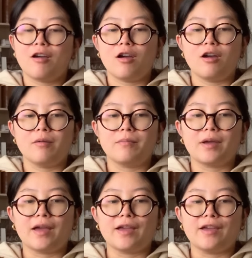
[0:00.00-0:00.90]

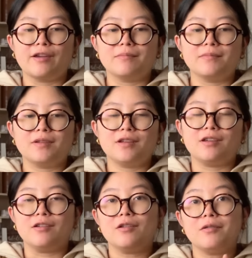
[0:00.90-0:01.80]
I am
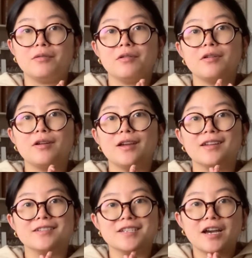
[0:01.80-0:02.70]
the owner
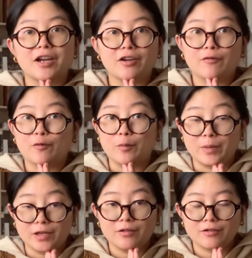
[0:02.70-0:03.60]
and dyer for
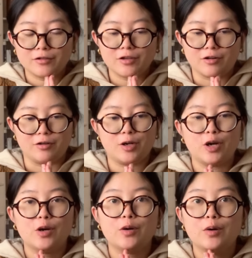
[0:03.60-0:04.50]
Big Little Yarn
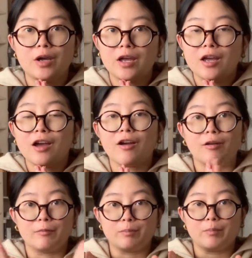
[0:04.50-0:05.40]
Co.
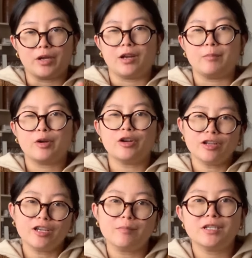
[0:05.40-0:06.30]
But I'm
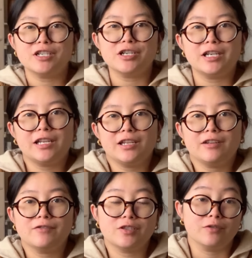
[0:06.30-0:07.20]
currently on maternity
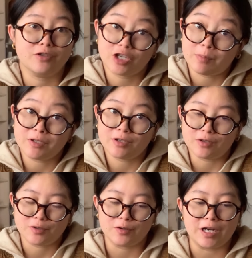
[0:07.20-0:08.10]
leave, so the shop is
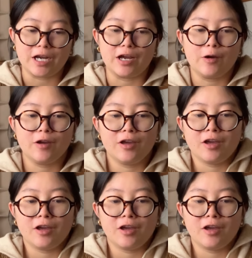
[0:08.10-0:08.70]
closed right now.